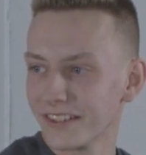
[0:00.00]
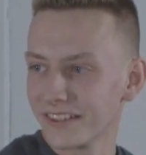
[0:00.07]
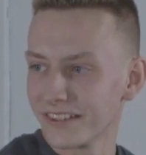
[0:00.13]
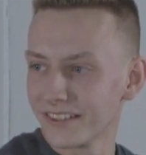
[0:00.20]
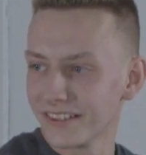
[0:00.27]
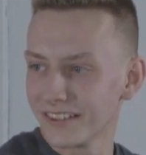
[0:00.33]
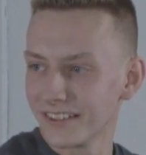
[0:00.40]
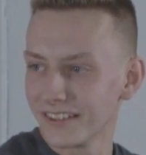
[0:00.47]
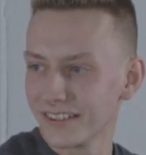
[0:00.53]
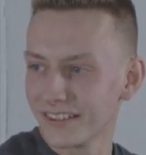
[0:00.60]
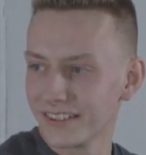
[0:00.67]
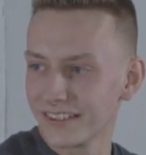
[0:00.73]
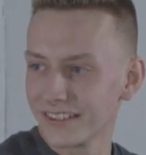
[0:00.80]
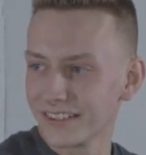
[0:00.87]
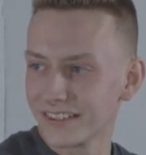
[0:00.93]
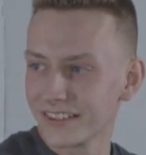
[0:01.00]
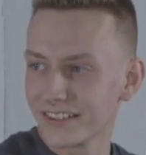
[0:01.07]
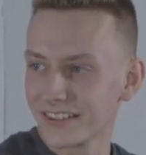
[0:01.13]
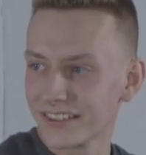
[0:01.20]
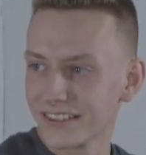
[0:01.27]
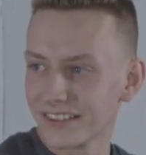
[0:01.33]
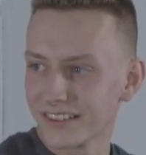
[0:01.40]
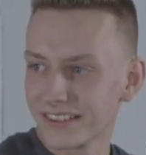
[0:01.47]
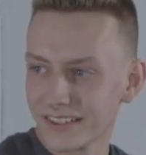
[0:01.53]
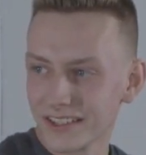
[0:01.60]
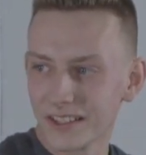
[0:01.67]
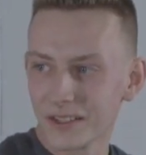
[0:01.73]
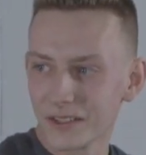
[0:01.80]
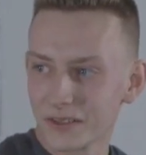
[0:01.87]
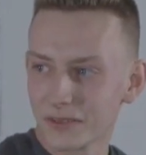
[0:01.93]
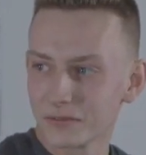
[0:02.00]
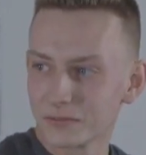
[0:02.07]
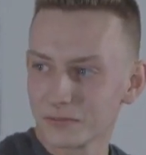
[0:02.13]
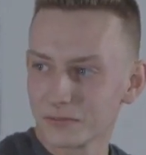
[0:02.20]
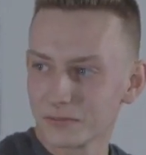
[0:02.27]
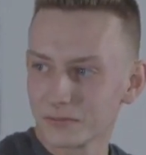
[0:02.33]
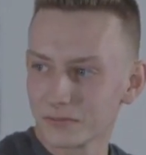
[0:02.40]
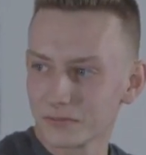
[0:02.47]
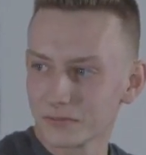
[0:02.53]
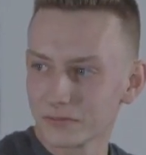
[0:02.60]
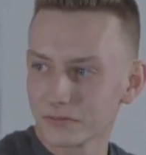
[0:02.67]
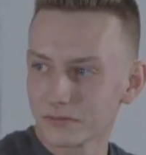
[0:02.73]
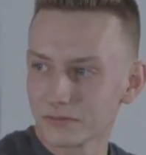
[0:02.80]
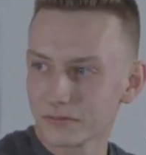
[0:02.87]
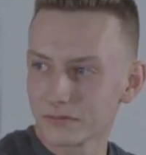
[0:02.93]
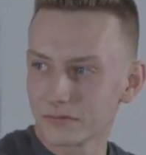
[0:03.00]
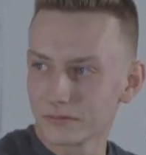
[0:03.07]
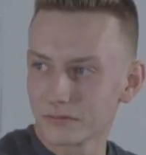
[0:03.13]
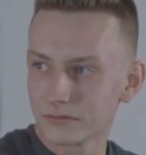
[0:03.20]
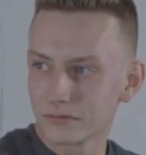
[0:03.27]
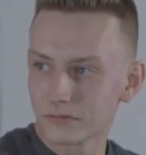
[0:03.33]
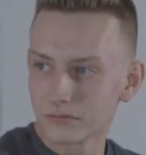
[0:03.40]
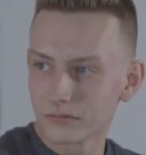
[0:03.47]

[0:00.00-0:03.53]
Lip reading: (not speaking)